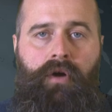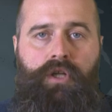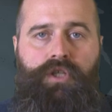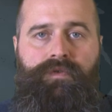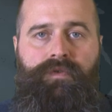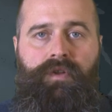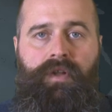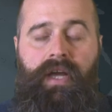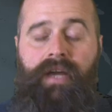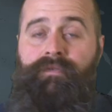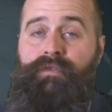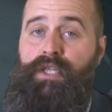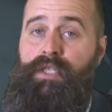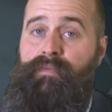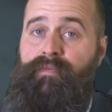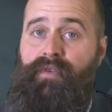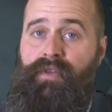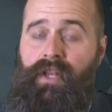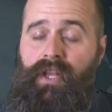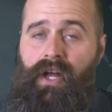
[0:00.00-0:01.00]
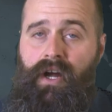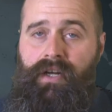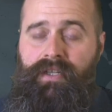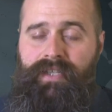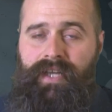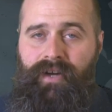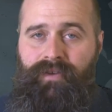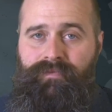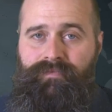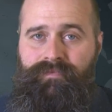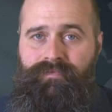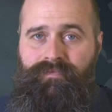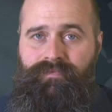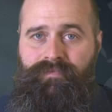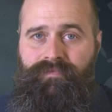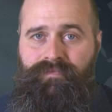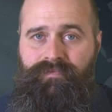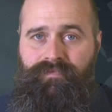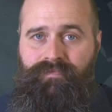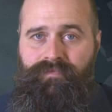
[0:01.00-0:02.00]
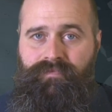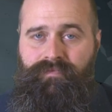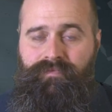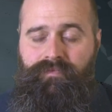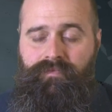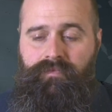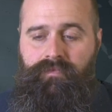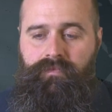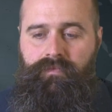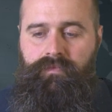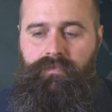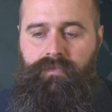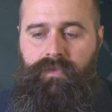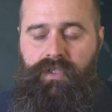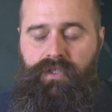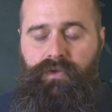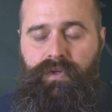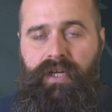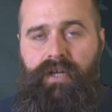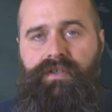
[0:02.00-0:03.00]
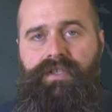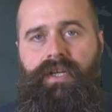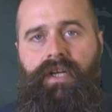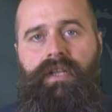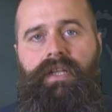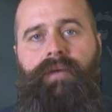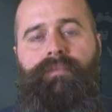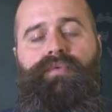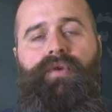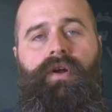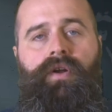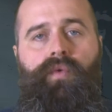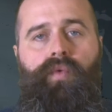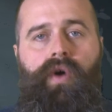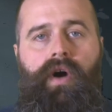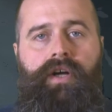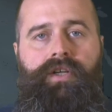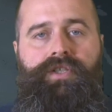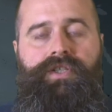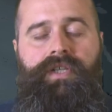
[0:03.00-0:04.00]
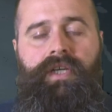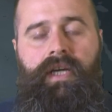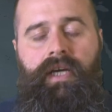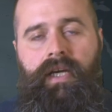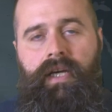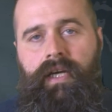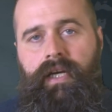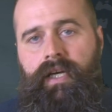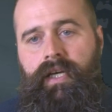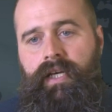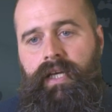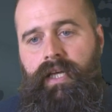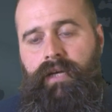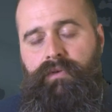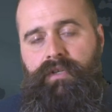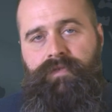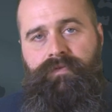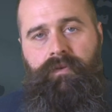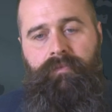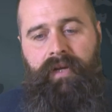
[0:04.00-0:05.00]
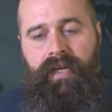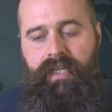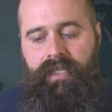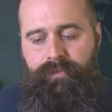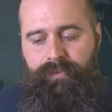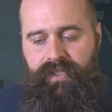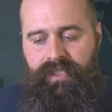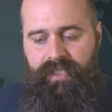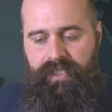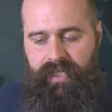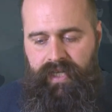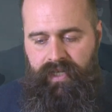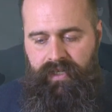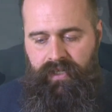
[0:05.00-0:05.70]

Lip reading: for Life, just before the lockdown. So here's a clip we're going to watch. It was from EWTN